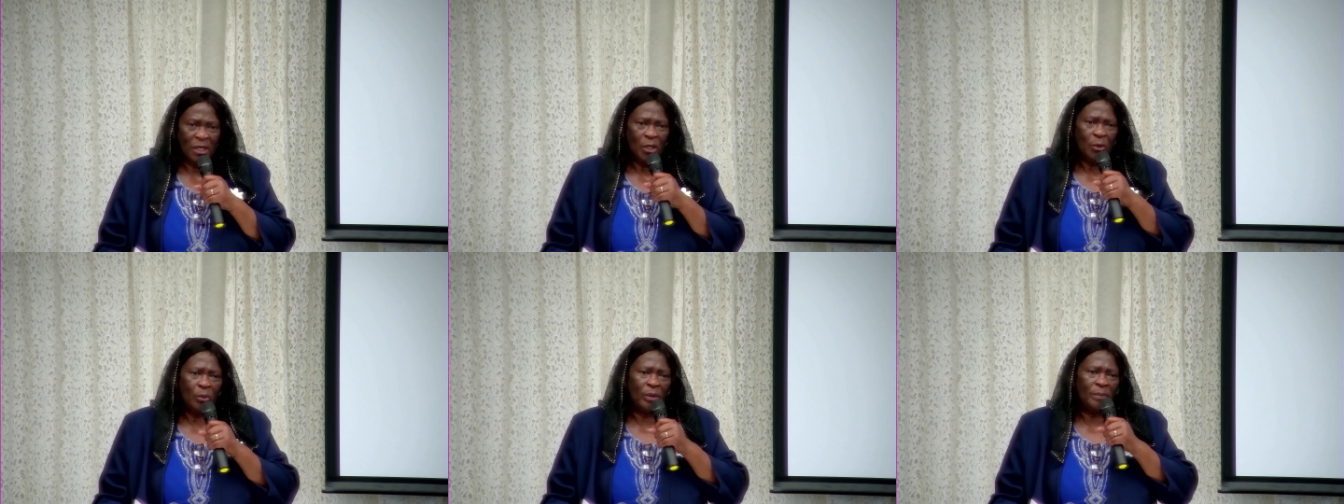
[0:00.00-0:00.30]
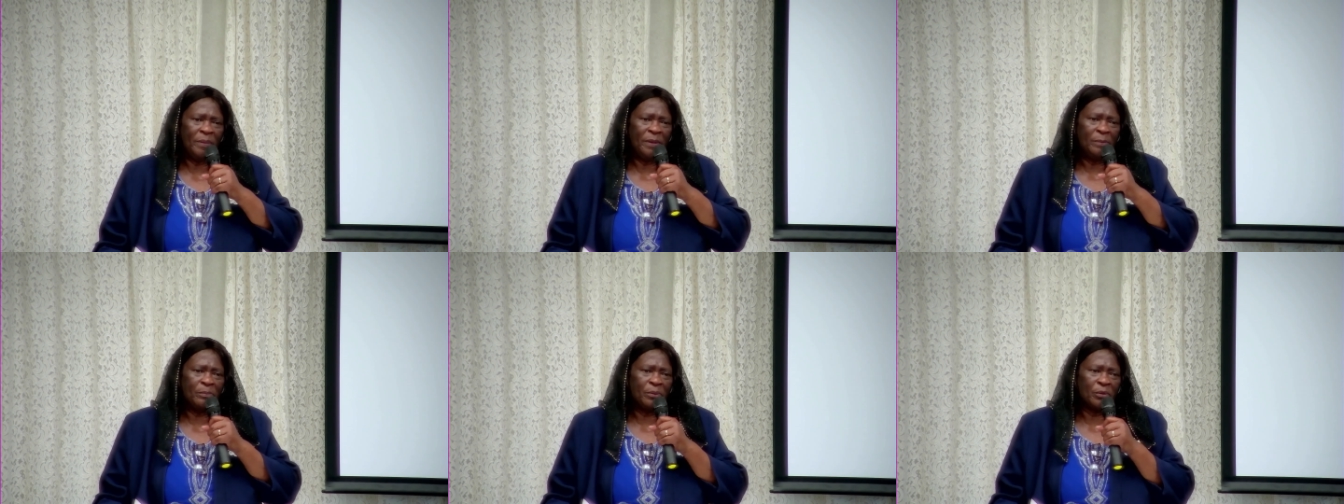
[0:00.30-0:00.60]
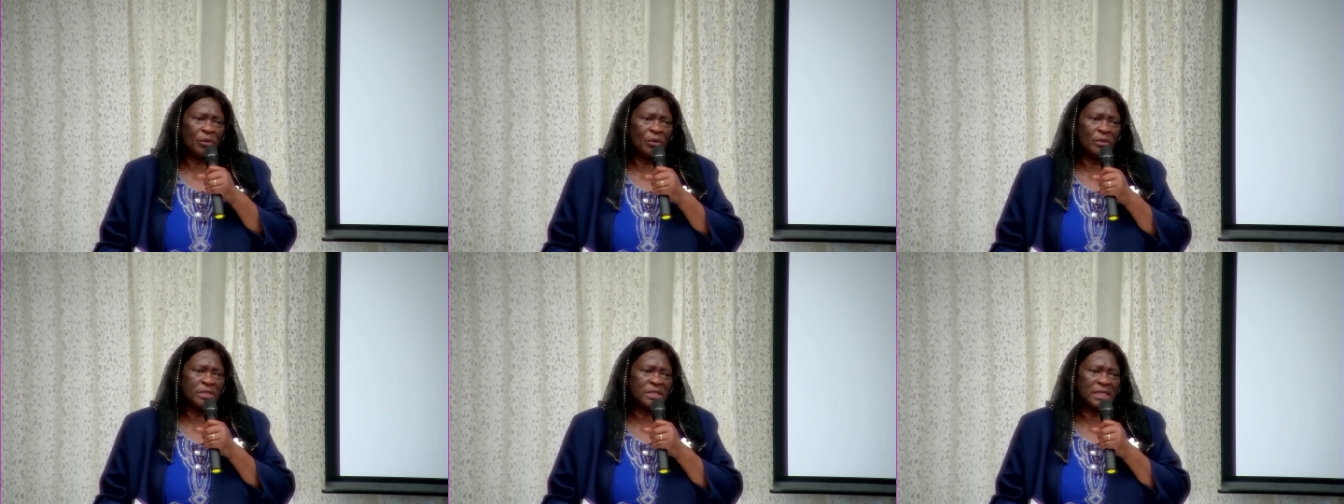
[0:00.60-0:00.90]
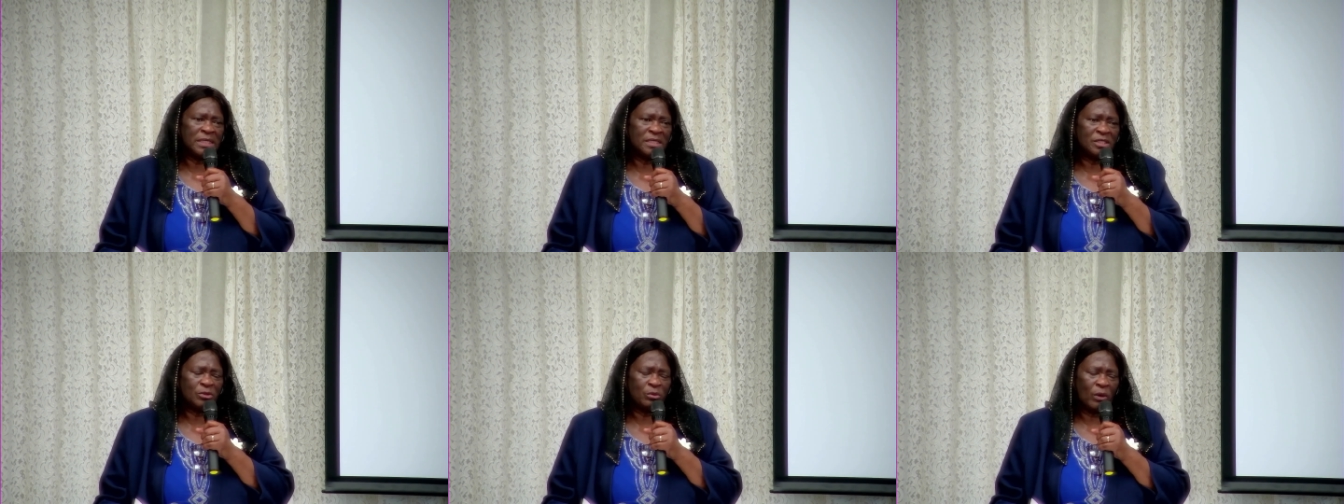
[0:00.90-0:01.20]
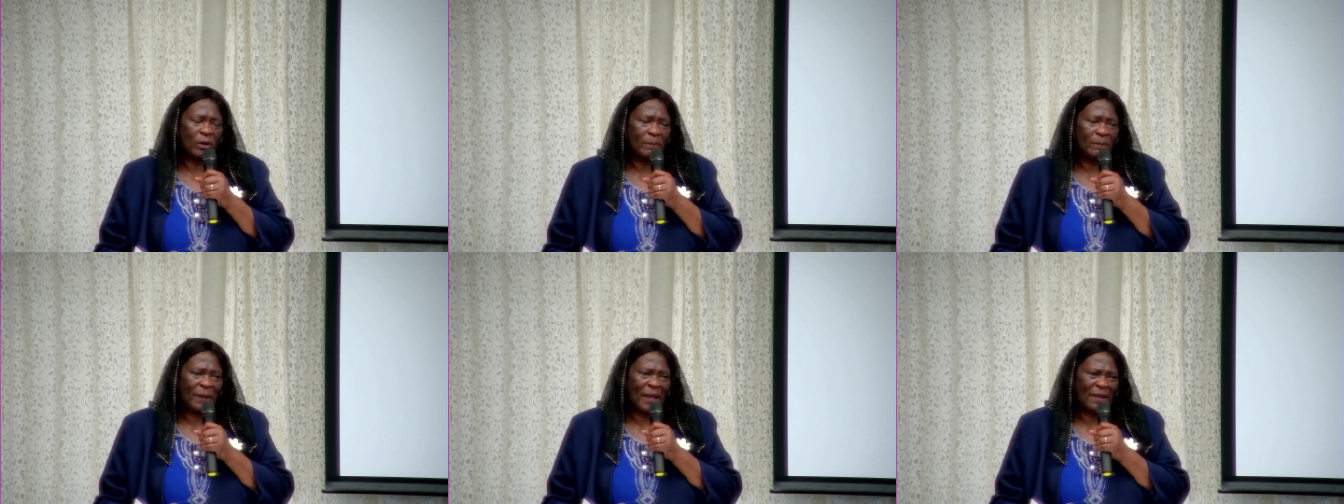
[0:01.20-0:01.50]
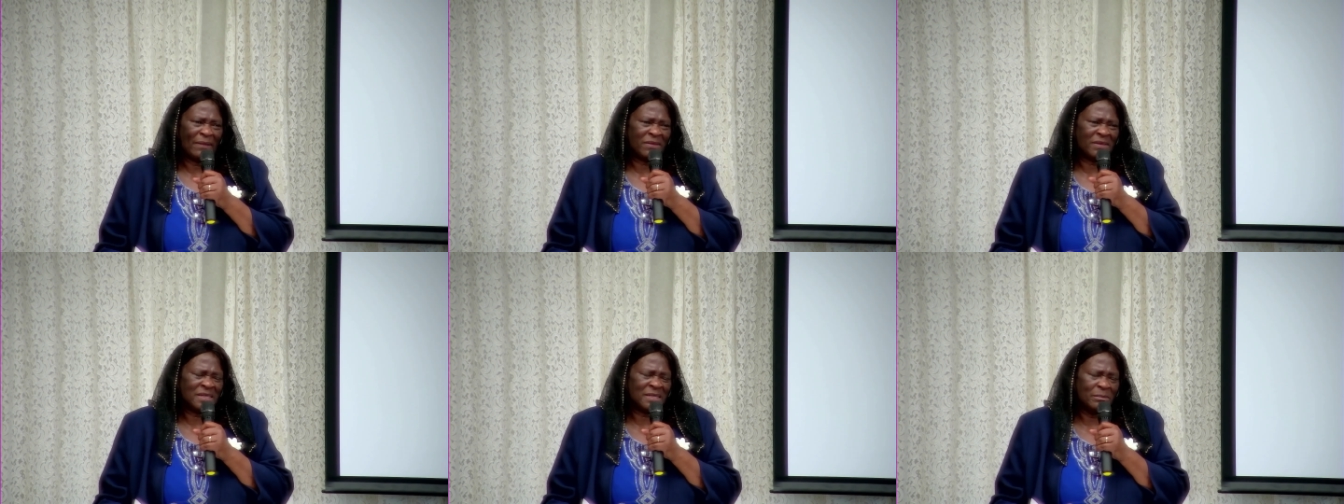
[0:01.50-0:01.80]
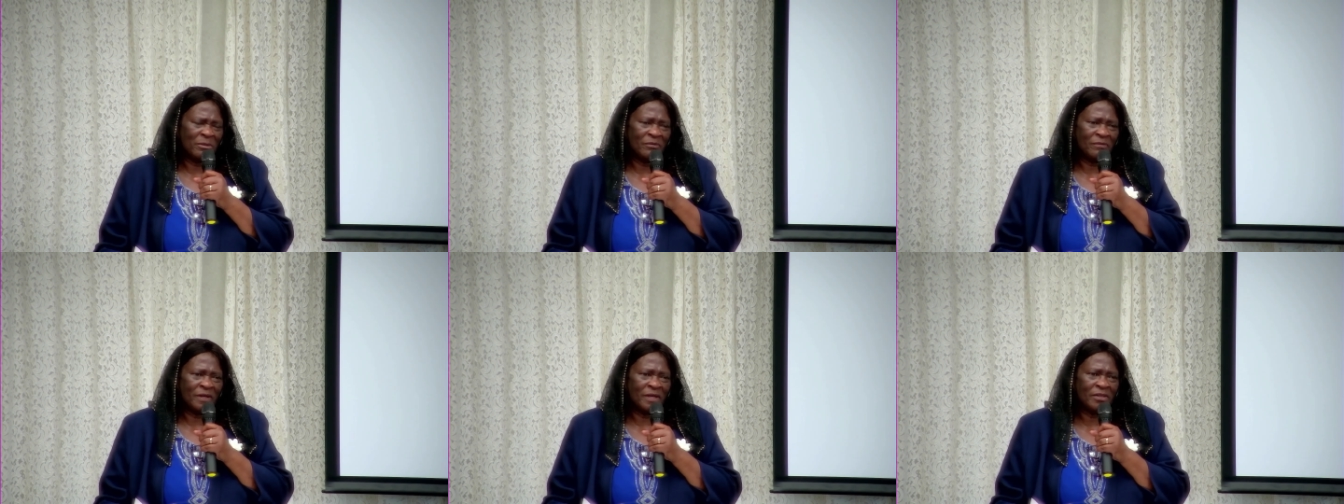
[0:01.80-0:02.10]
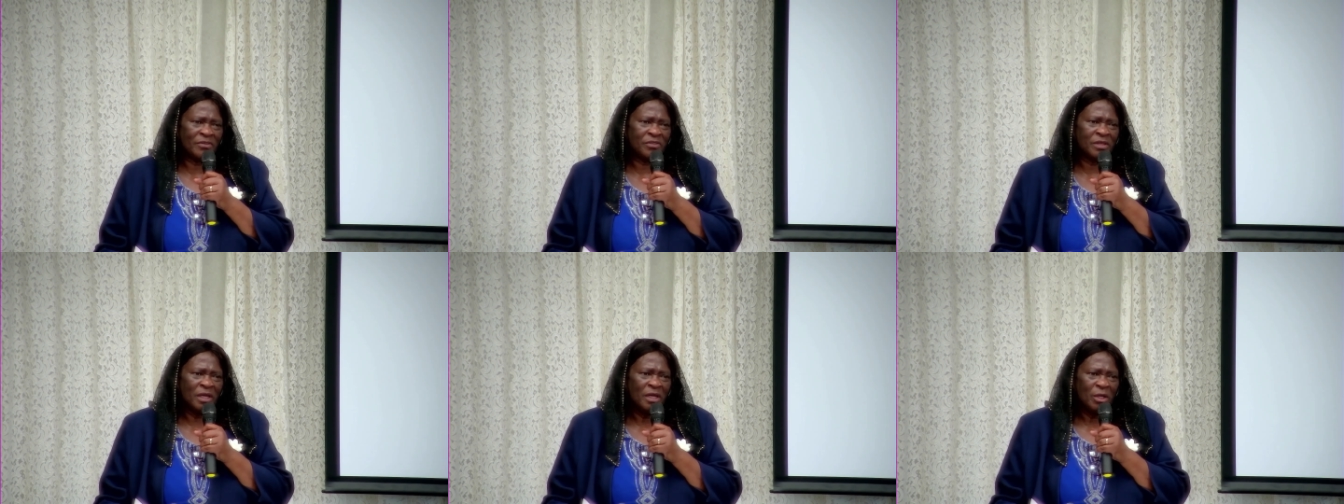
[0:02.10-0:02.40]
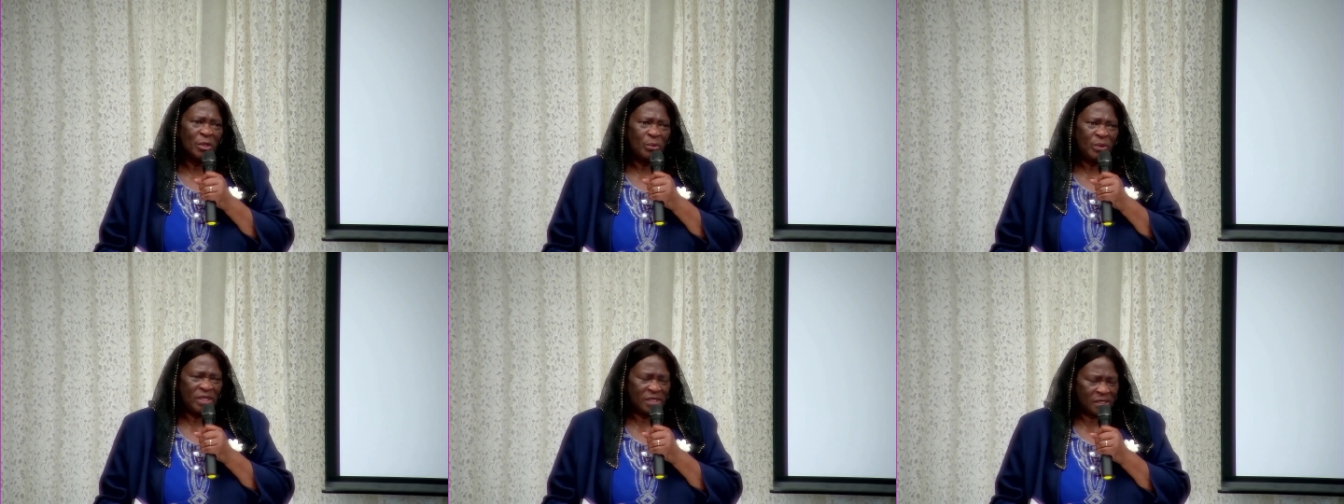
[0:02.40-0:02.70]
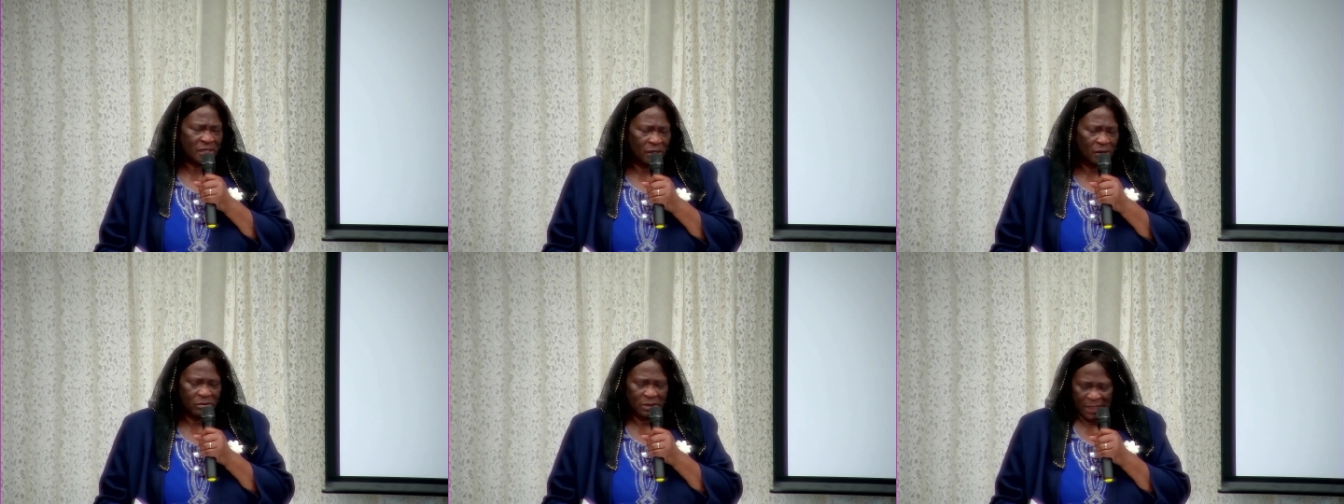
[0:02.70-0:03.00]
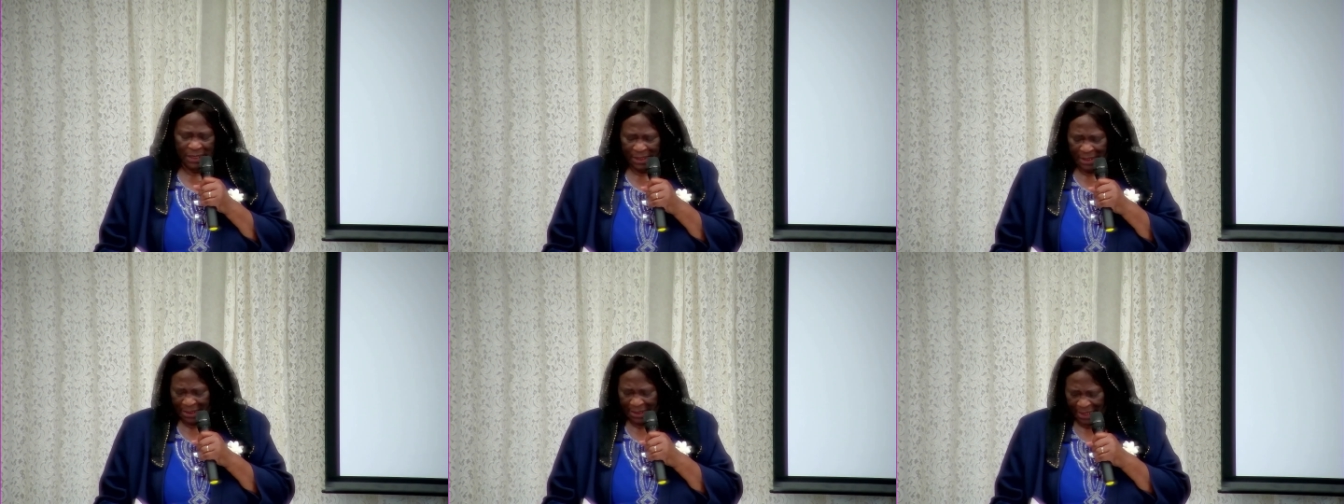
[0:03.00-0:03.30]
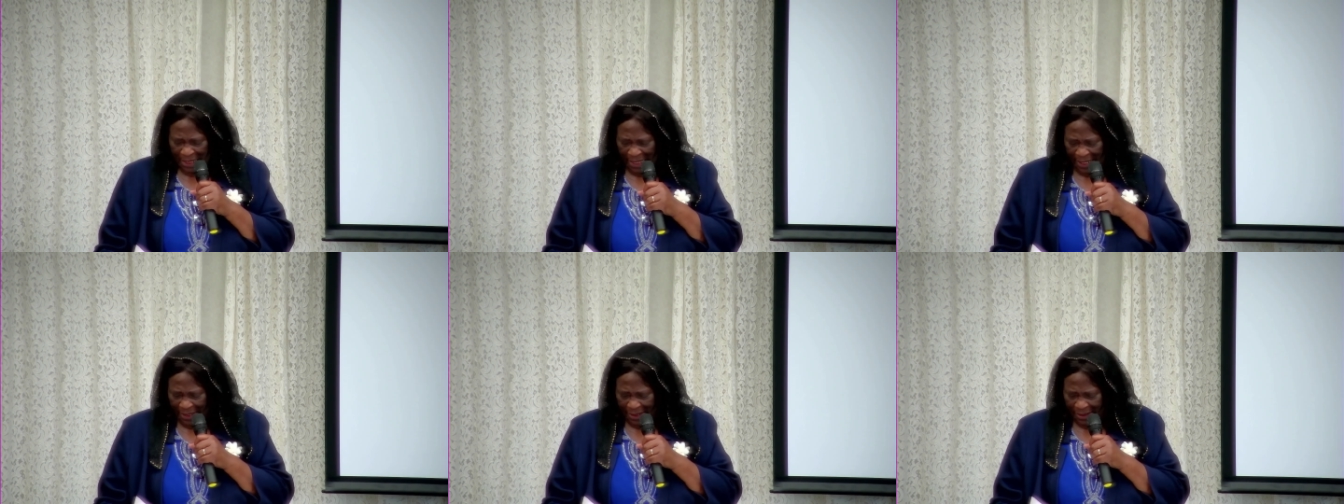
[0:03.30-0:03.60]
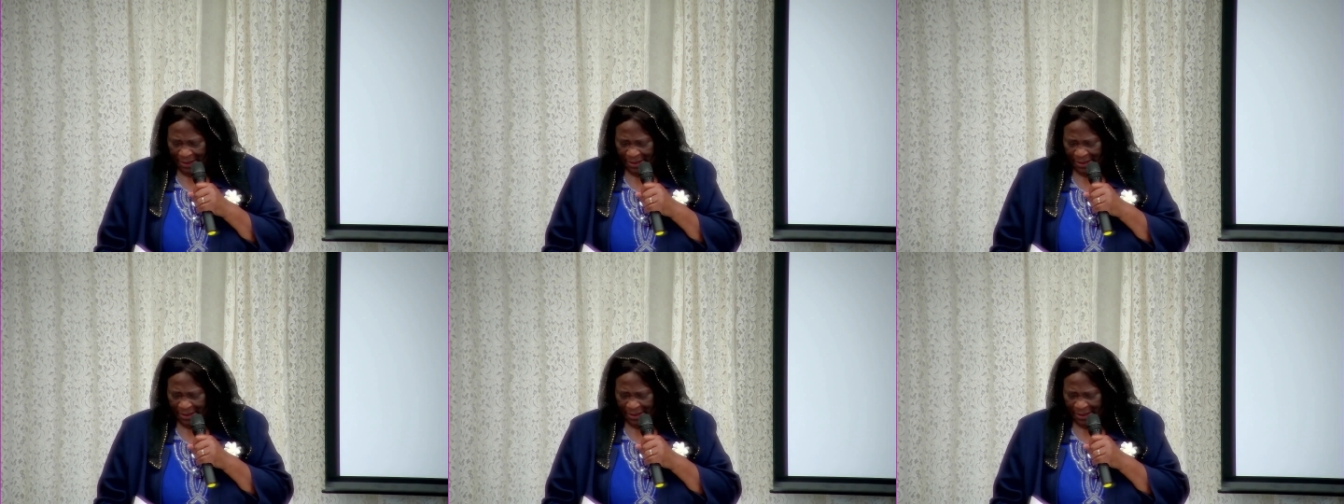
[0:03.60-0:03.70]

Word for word: will be brought into our path. Some of us, we so need that.